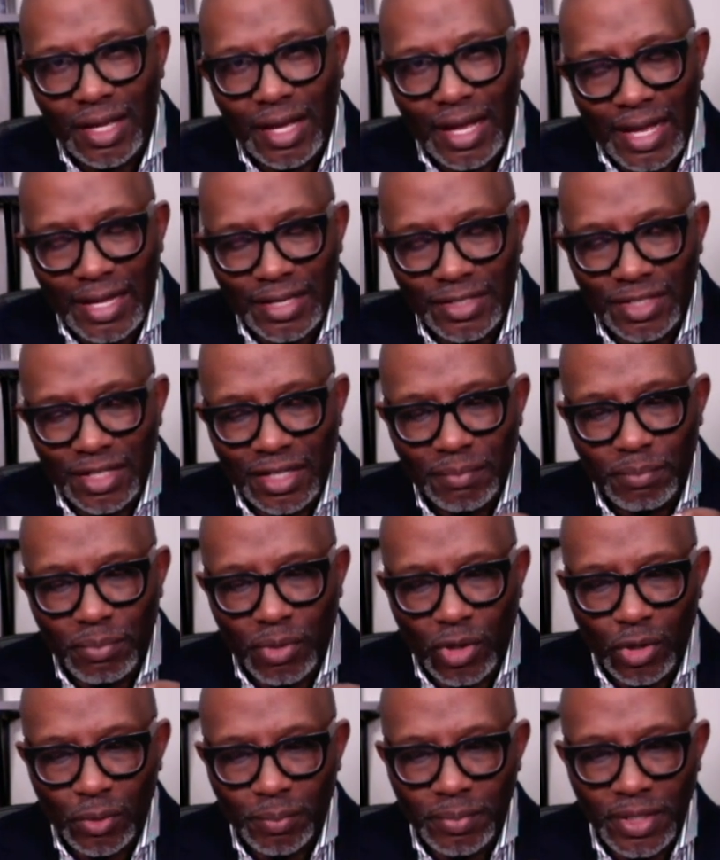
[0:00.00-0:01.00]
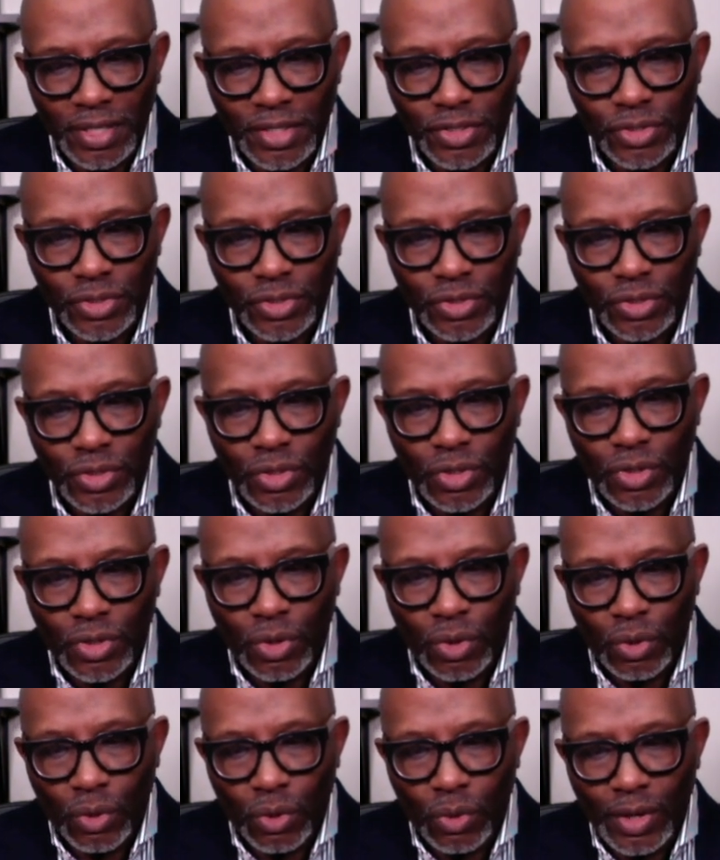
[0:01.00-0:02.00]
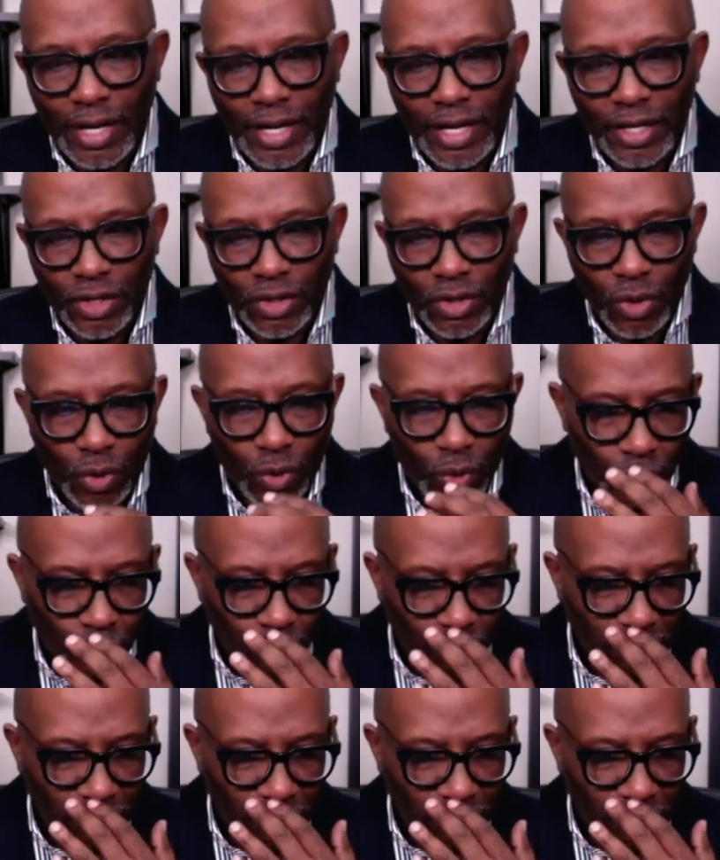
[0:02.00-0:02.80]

as a purpose or a goal.